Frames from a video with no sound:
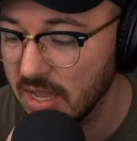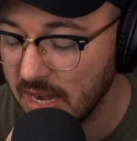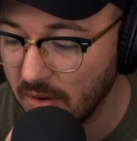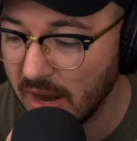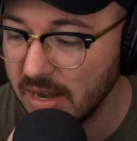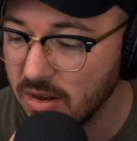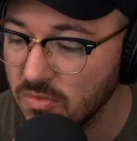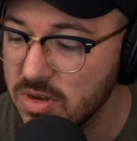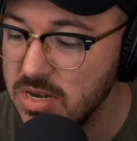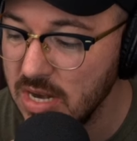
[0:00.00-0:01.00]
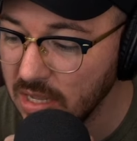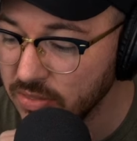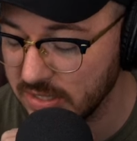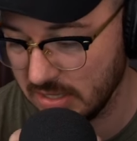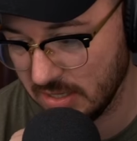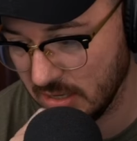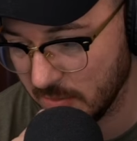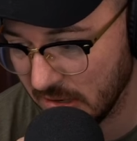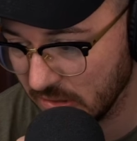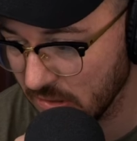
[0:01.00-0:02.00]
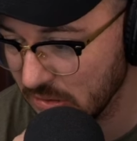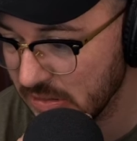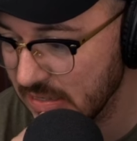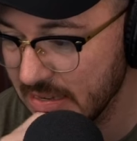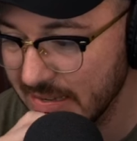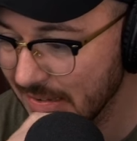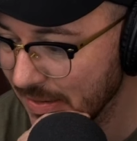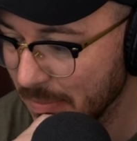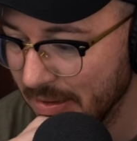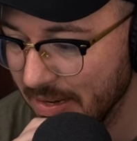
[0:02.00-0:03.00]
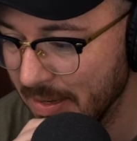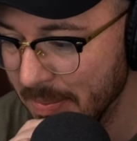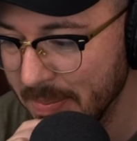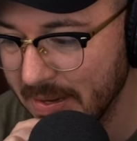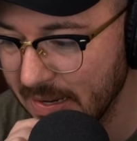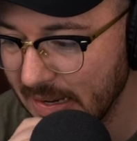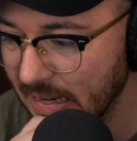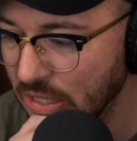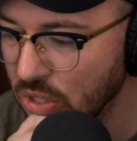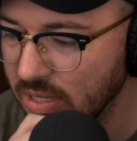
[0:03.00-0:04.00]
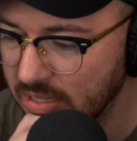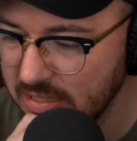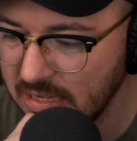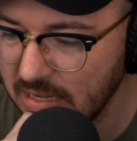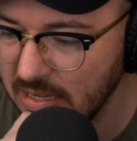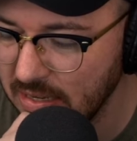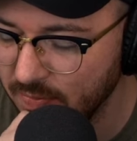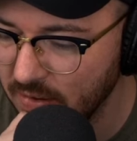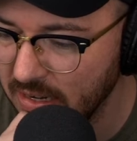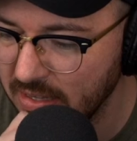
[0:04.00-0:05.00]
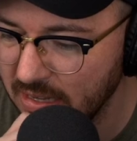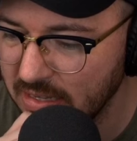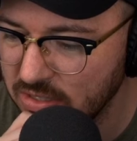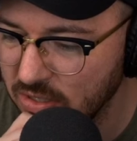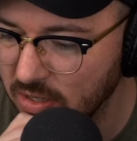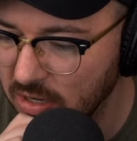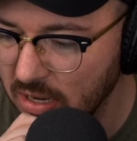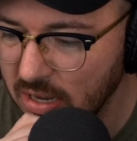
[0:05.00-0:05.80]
Now, I know nothing about those, but I could look into seeing and finding the answer.